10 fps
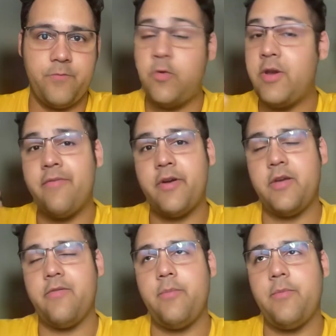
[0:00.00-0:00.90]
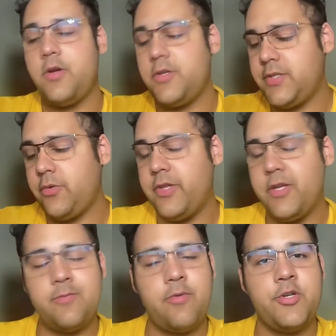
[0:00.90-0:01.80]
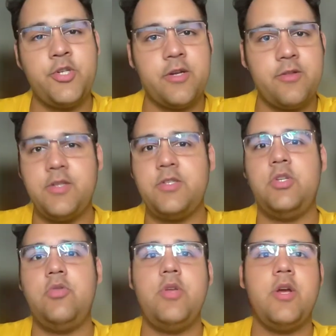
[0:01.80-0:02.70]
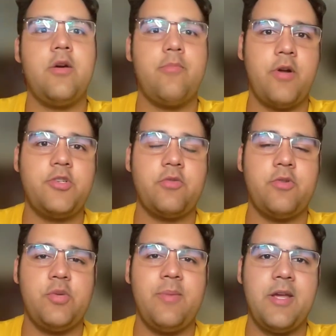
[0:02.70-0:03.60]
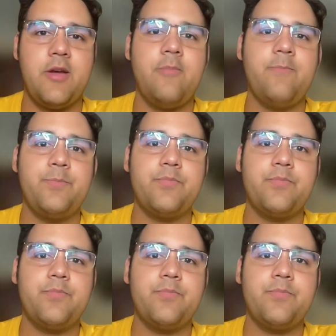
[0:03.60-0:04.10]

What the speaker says: You never give up. So with this project, this 2-year project with Jamaica,